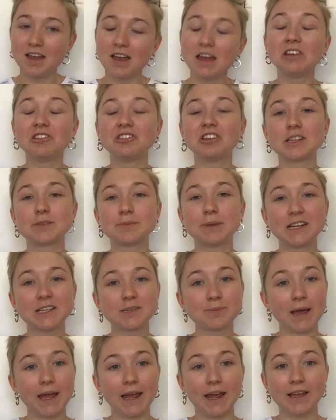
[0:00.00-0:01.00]
Jasmina's
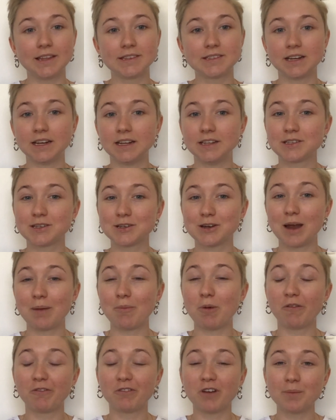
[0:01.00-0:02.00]
Behance and Instagram
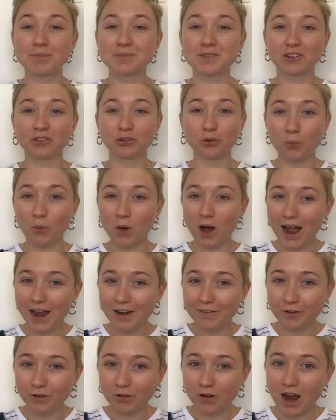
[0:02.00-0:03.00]
offer up such a wide
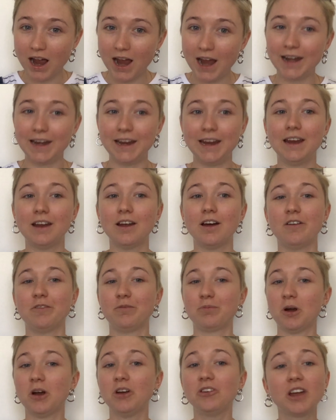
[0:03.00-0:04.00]
variety of
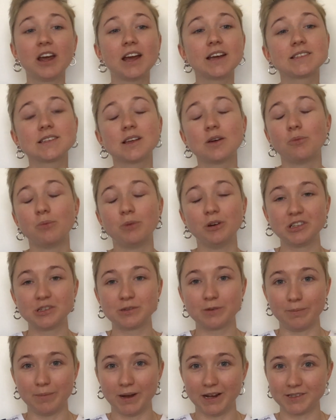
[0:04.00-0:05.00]
projects, which is
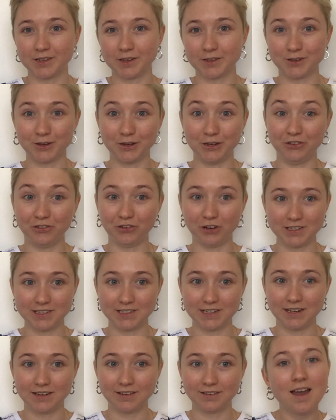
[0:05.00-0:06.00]
what makes her so
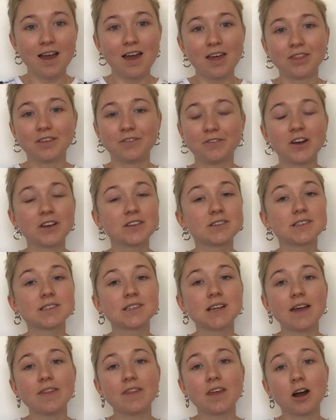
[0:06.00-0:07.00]
interesting. The first
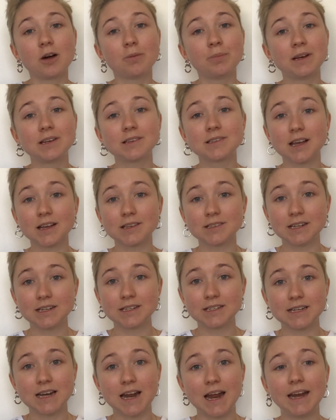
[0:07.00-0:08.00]
design that I'll be discussing
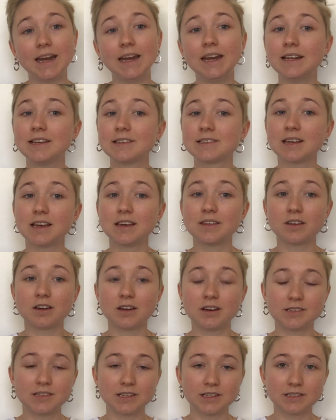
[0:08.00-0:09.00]
today is the
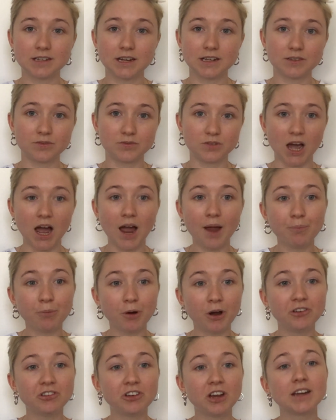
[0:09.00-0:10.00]
36 Days of Type
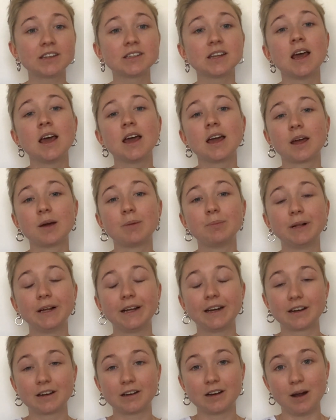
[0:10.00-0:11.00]
project,
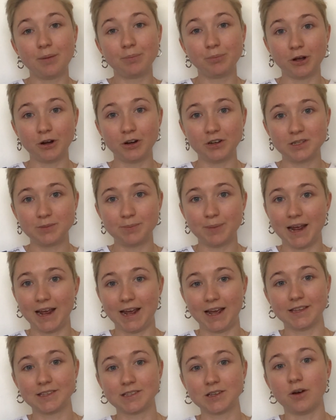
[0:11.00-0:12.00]
completed and uploaded to
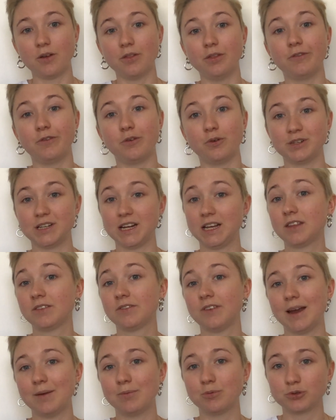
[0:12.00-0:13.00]
Behance on the 14th of
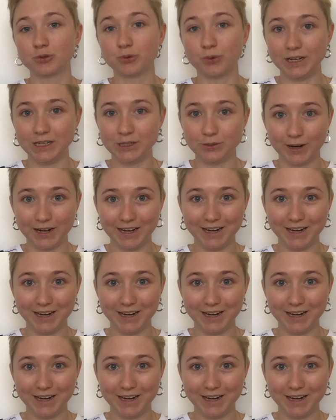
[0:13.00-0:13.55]
April 2020.